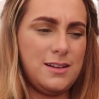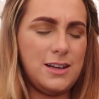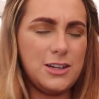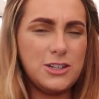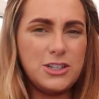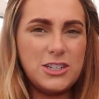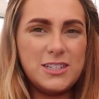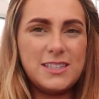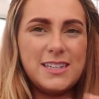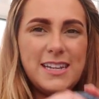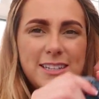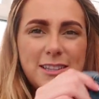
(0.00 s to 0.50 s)
I
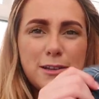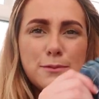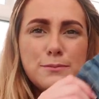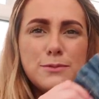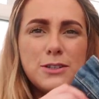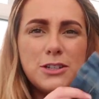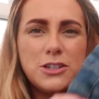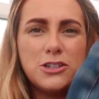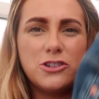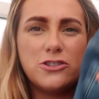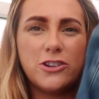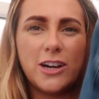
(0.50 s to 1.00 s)
just need them
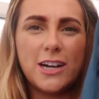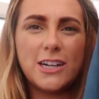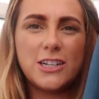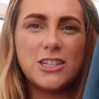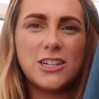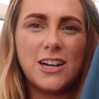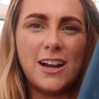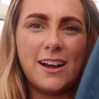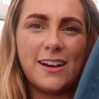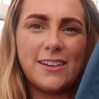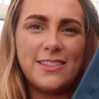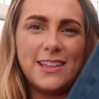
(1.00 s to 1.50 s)
to
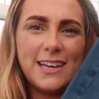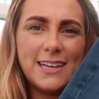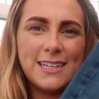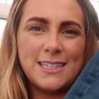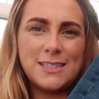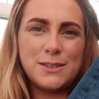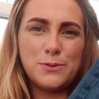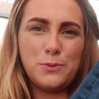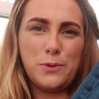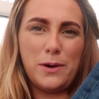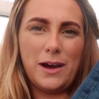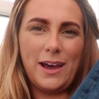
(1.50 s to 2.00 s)
stretch like
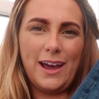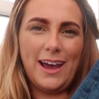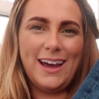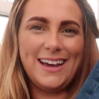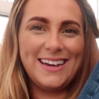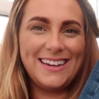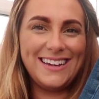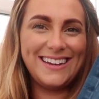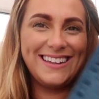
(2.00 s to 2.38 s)
this way.